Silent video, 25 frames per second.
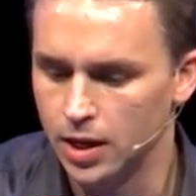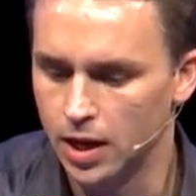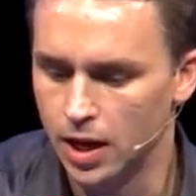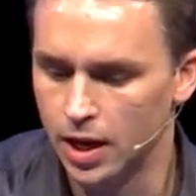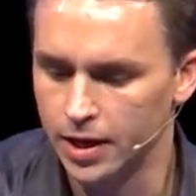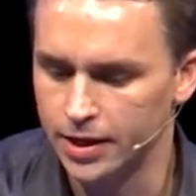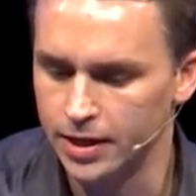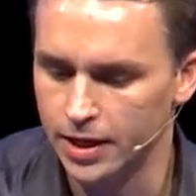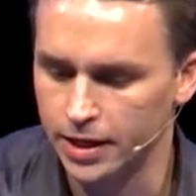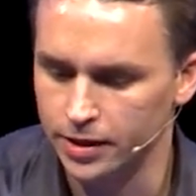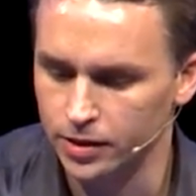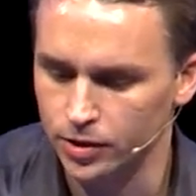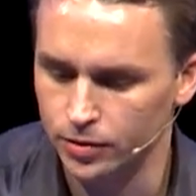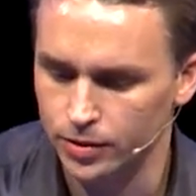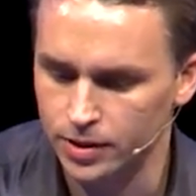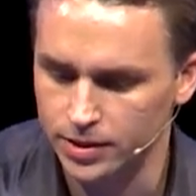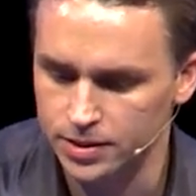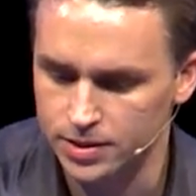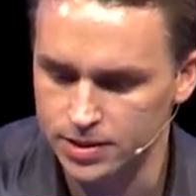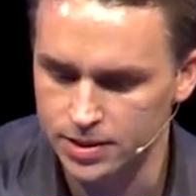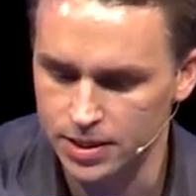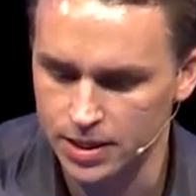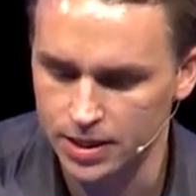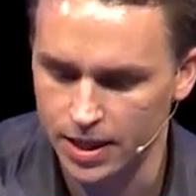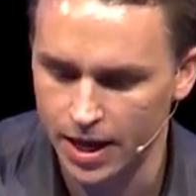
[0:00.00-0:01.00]
again, you can
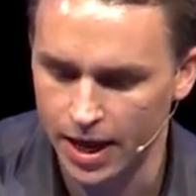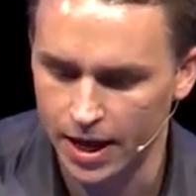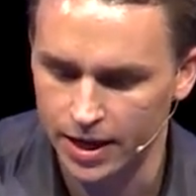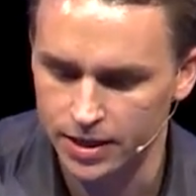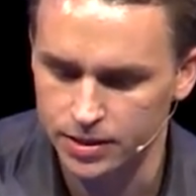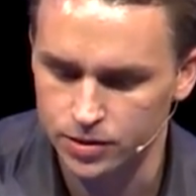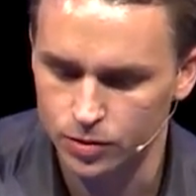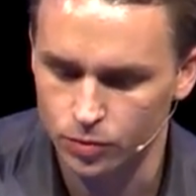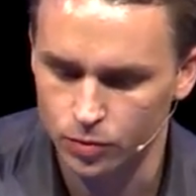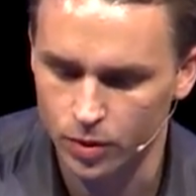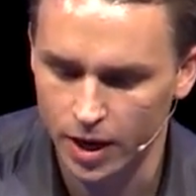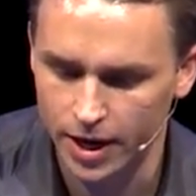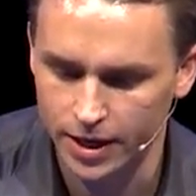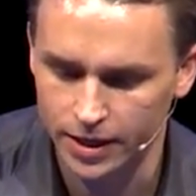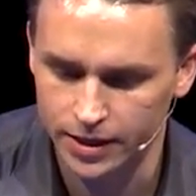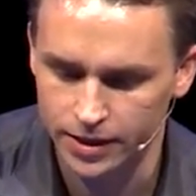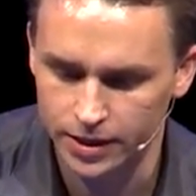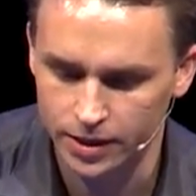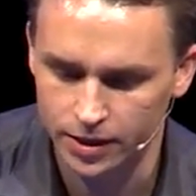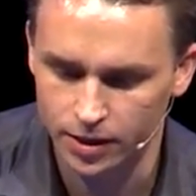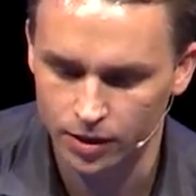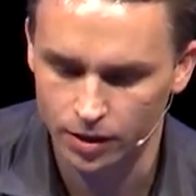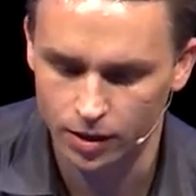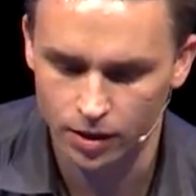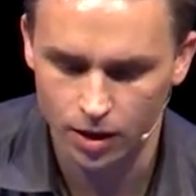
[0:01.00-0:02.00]
see that right
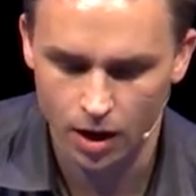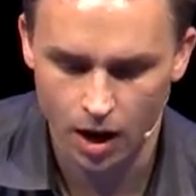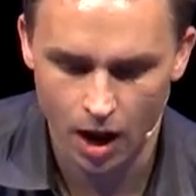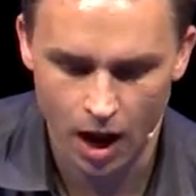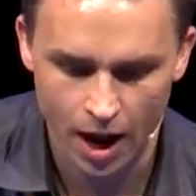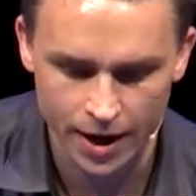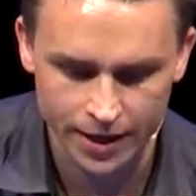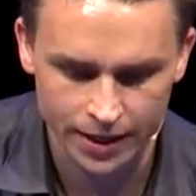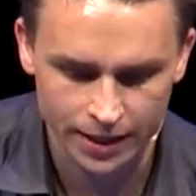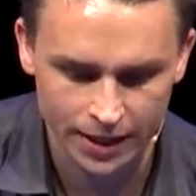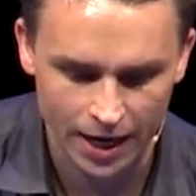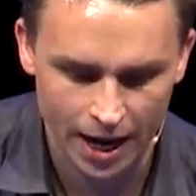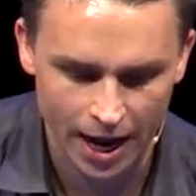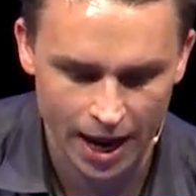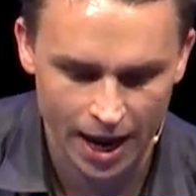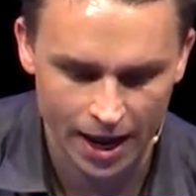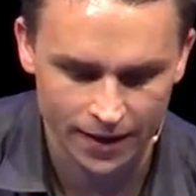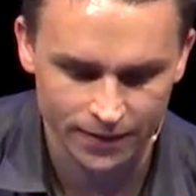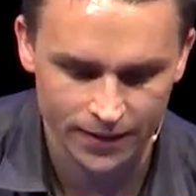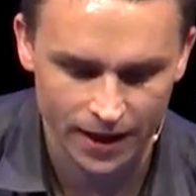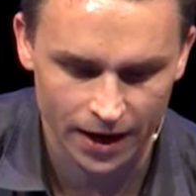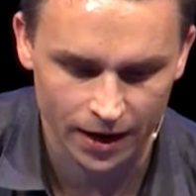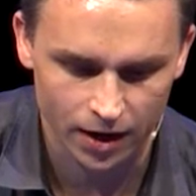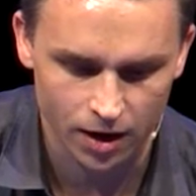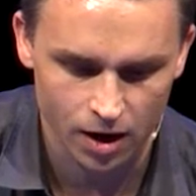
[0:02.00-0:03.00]
here. I can
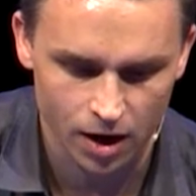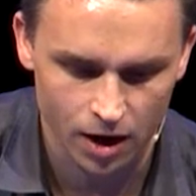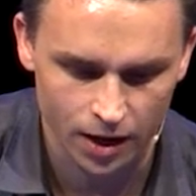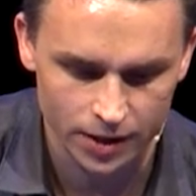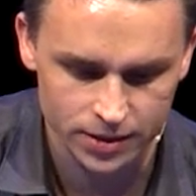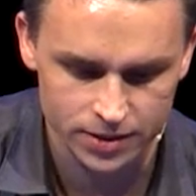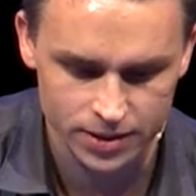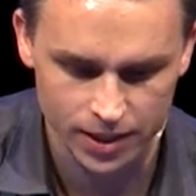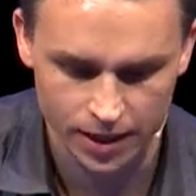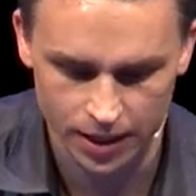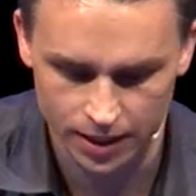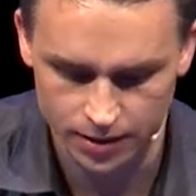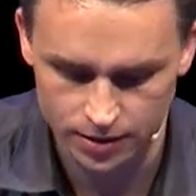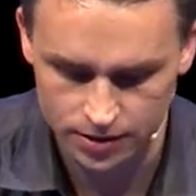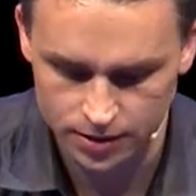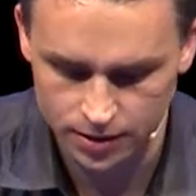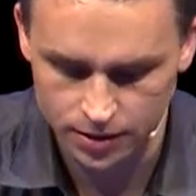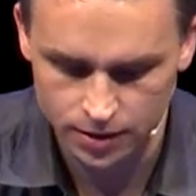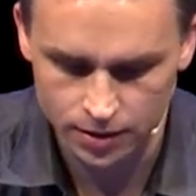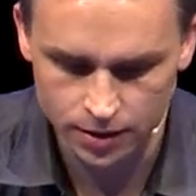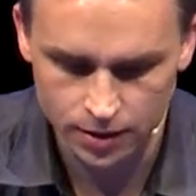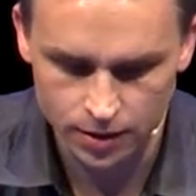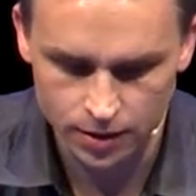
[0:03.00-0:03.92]
add that content